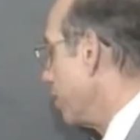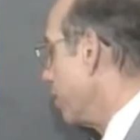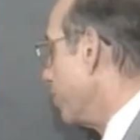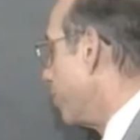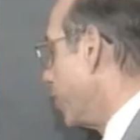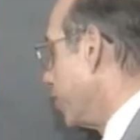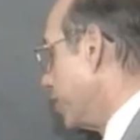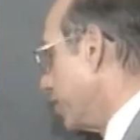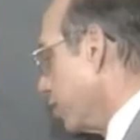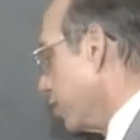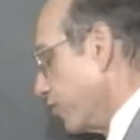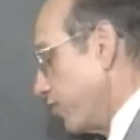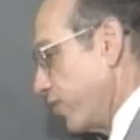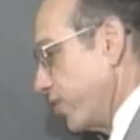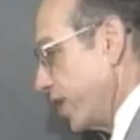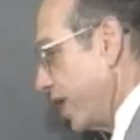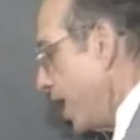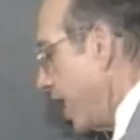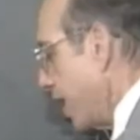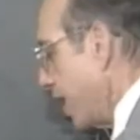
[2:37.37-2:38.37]
But don't
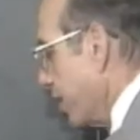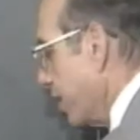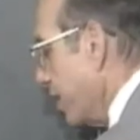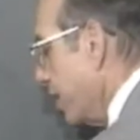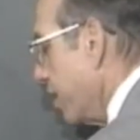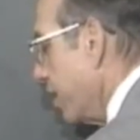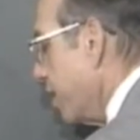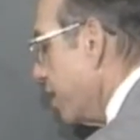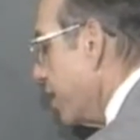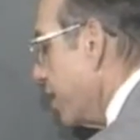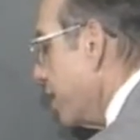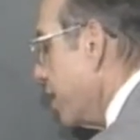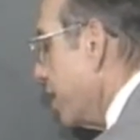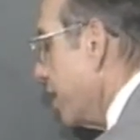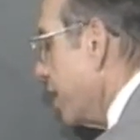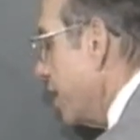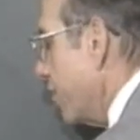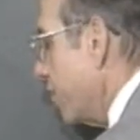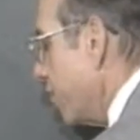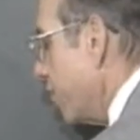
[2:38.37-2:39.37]
forget,
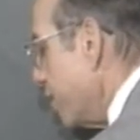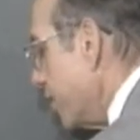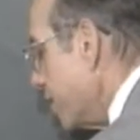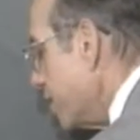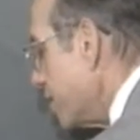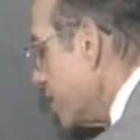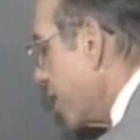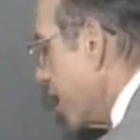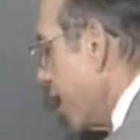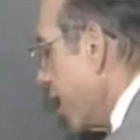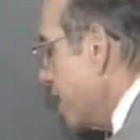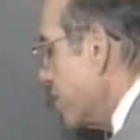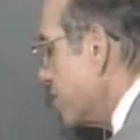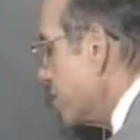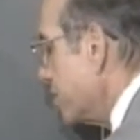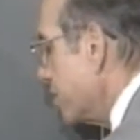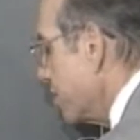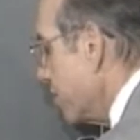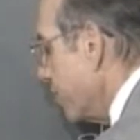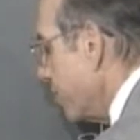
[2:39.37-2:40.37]
even in this case,